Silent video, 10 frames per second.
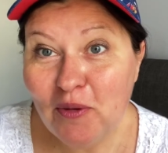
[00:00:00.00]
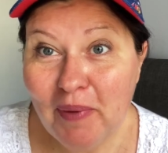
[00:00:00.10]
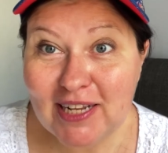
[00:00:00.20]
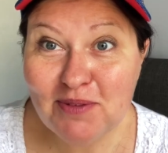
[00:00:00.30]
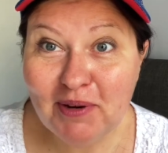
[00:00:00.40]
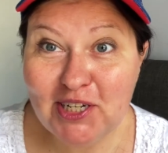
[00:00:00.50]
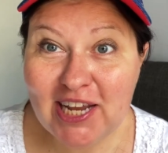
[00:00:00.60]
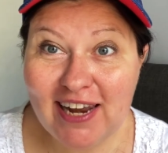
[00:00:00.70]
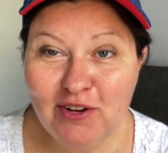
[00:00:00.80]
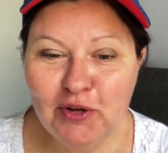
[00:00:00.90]
back to my
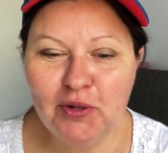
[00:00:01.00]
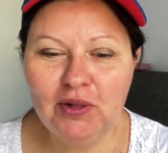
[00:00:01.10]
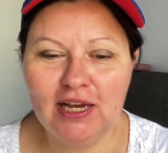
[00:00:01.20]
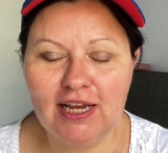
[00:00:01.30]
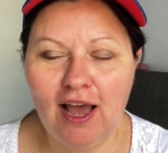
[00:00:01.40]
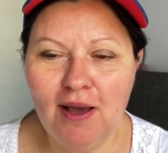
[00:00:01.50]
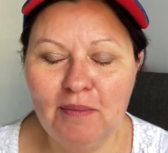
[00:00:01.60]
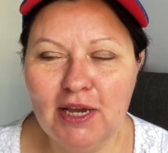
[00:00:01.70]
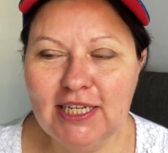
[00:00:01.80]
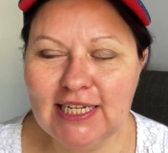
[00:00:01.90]
channel.
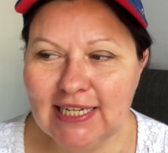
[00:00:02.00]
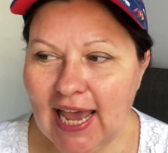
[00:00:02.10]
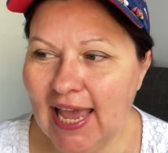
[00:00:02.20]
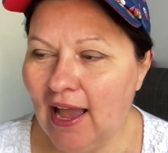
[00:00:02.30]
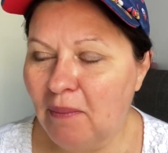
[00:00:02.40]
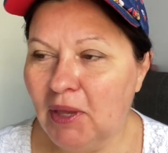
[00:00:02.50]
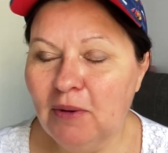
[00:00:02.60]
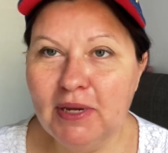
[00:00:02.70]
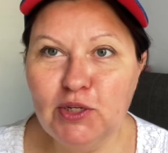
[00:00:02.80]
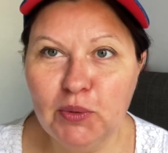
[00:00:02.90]
Um, today I'm going to
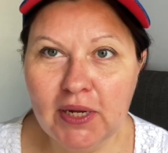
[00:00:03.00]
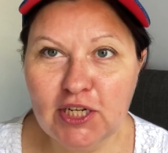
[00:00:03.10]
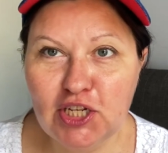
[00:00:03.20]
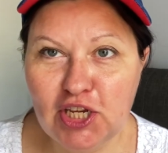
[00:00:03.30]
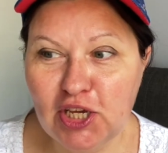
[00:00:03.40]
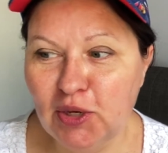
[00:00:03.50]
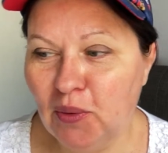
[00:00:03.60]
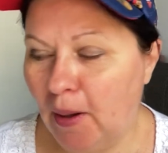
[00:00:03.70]
be talking to you